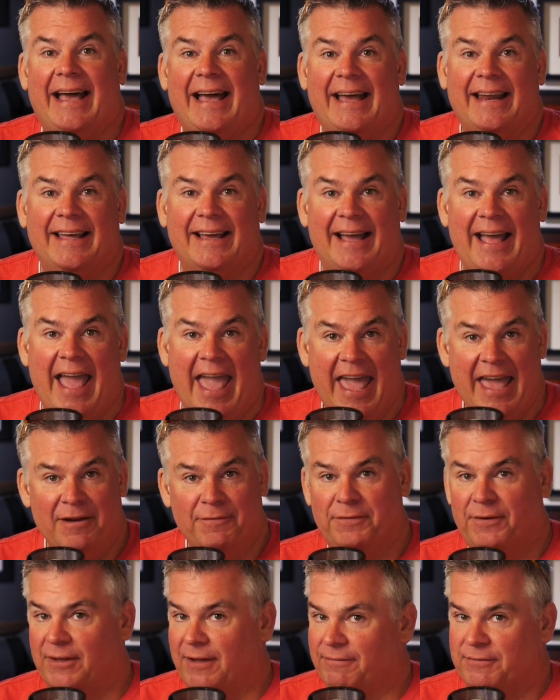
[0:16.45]
Got a
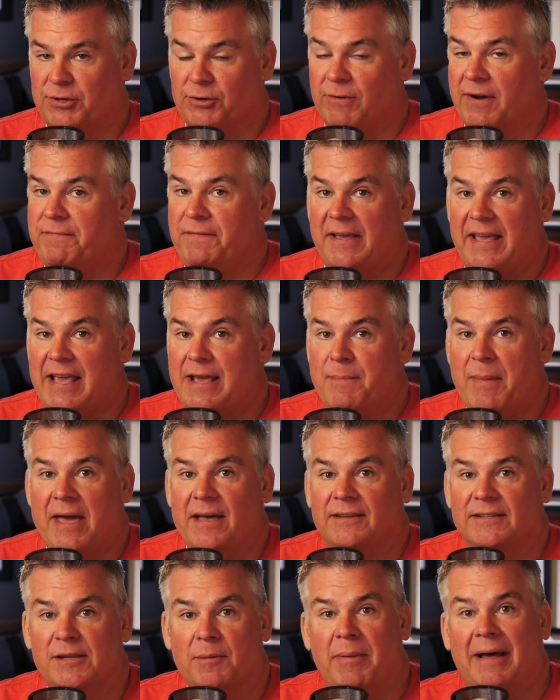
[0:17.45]
handful of terrific
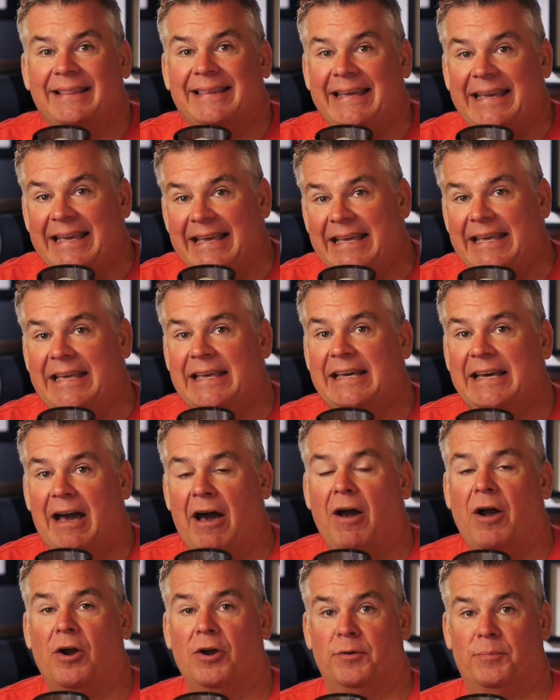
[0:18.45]
emails about the
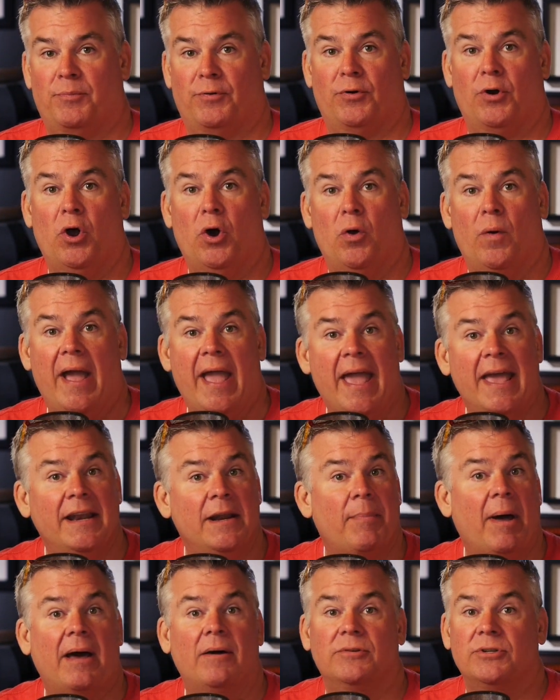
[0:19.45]
eCard Pro
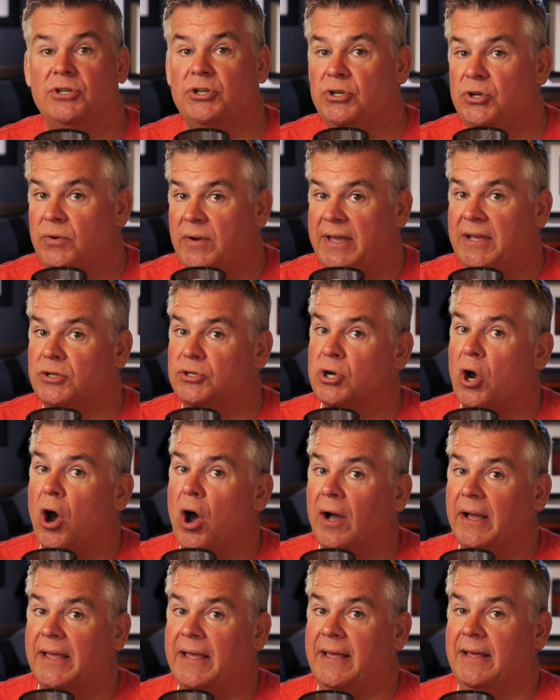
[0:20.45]
and about shooting
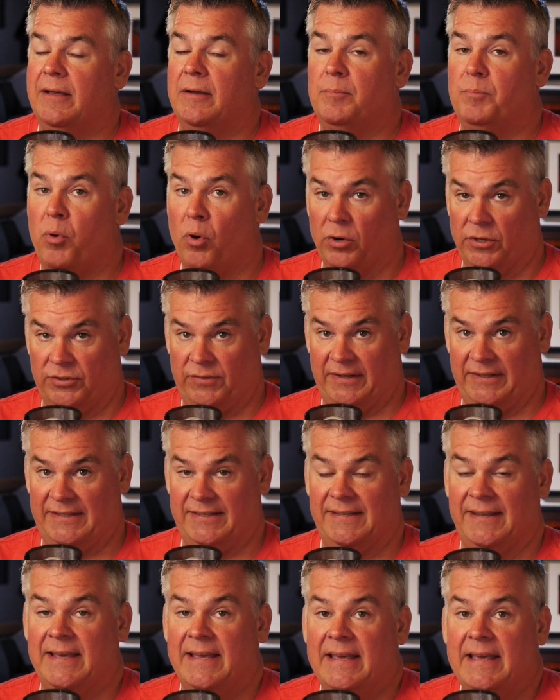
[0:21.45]
talking
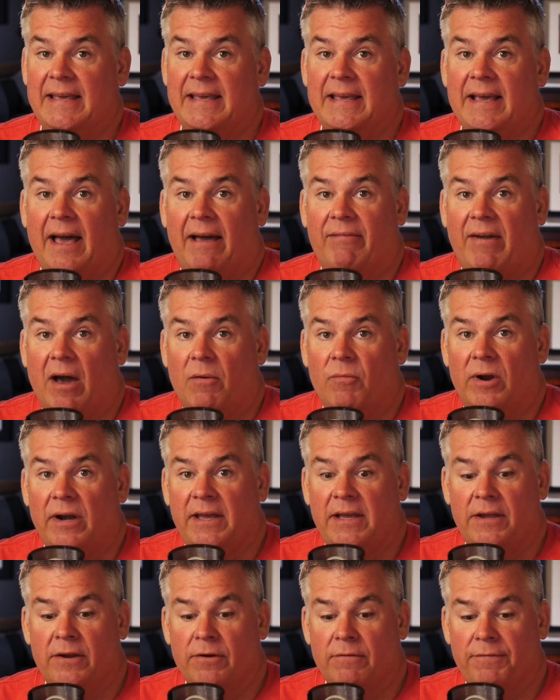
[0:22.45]
portraits. I've got one
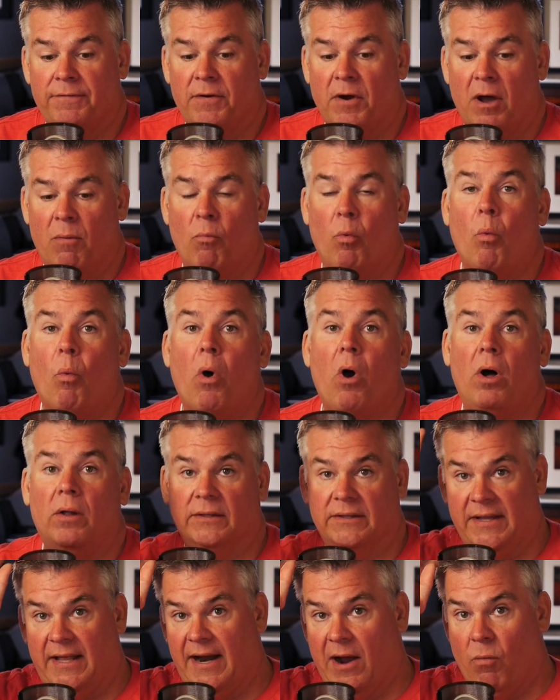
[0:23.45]
here from
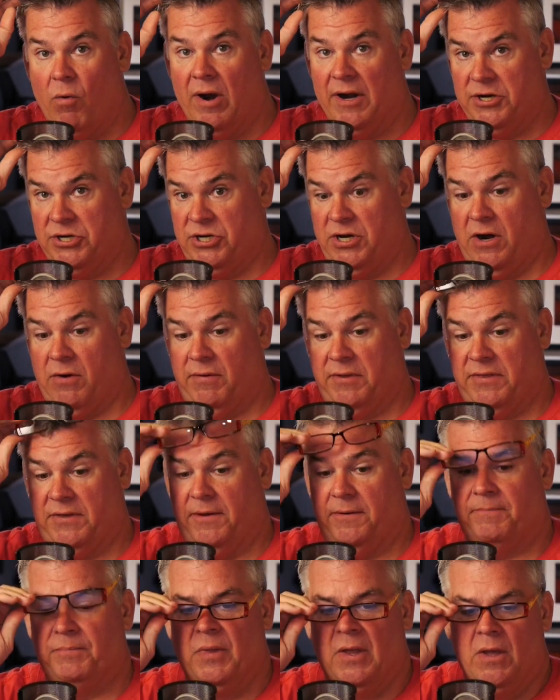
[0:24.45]
Walt that I want to share with
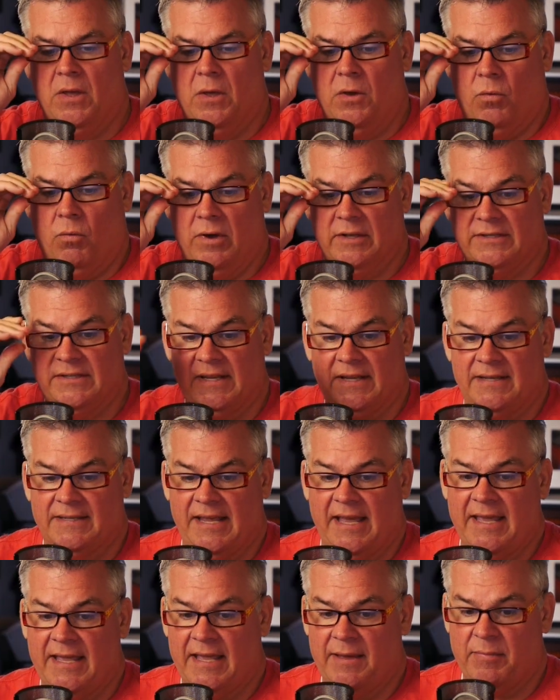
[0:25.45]
you. Walt says,
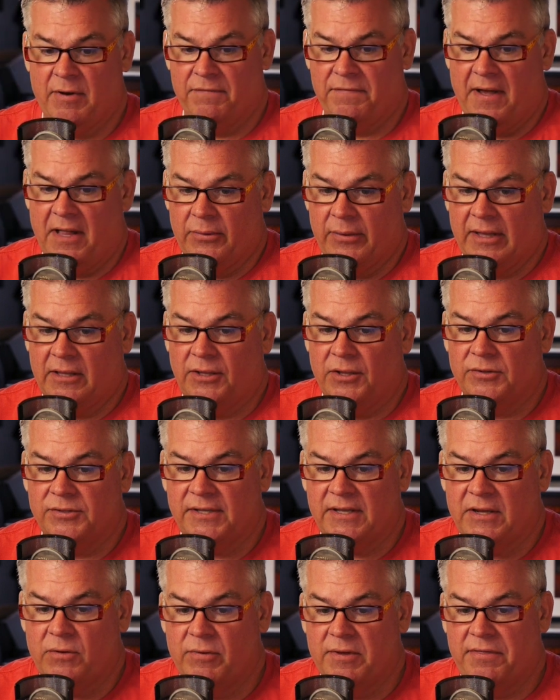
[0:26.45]
hey, I've been following
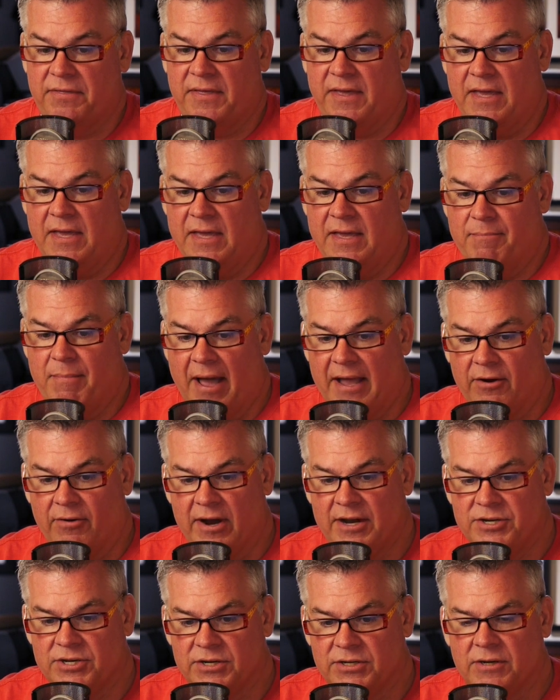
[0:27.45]
closely with the
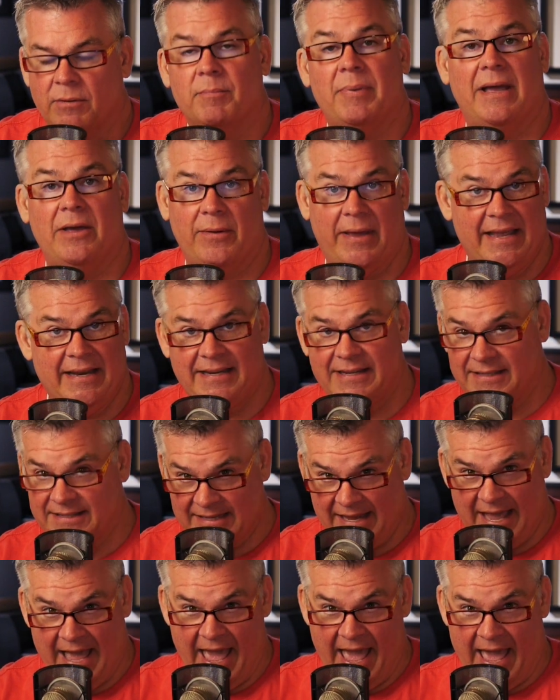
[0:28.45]
migration to, by the way, he didn't
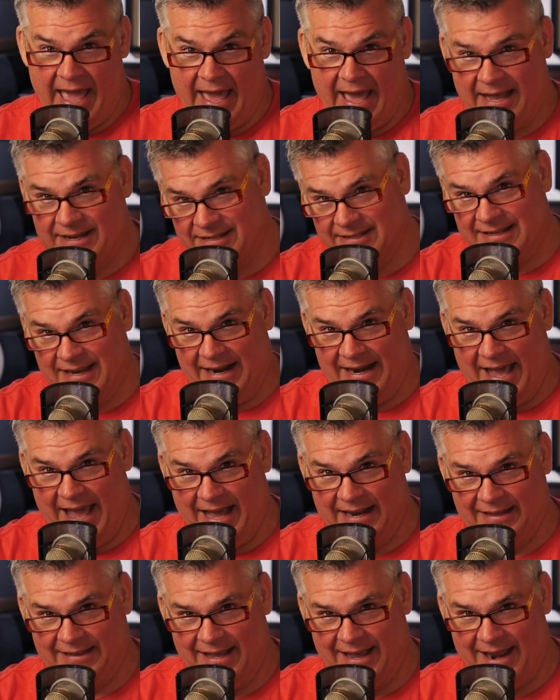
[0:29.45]
say hey, I just kind of
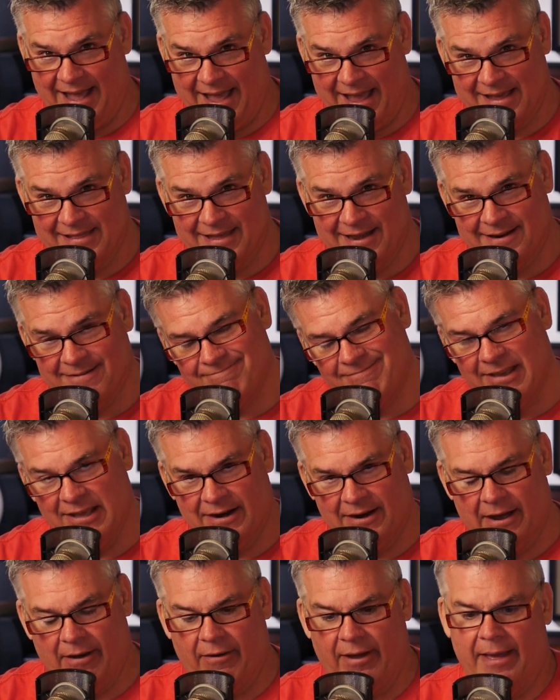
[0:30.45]
added that hey in there. You
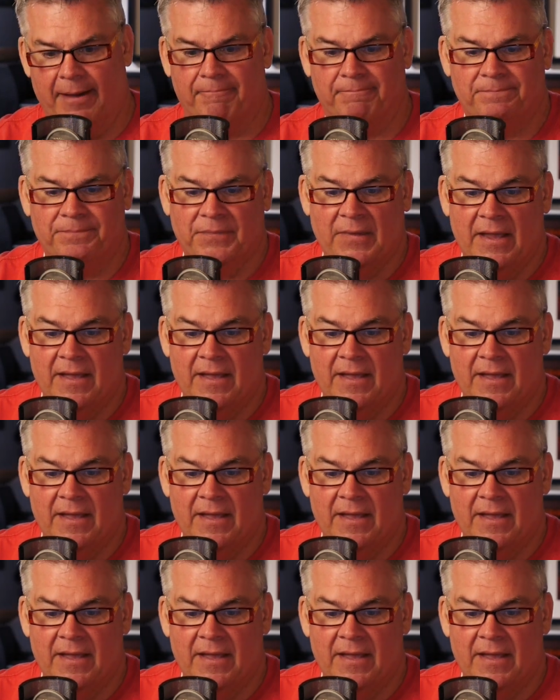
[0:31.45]
know how I am.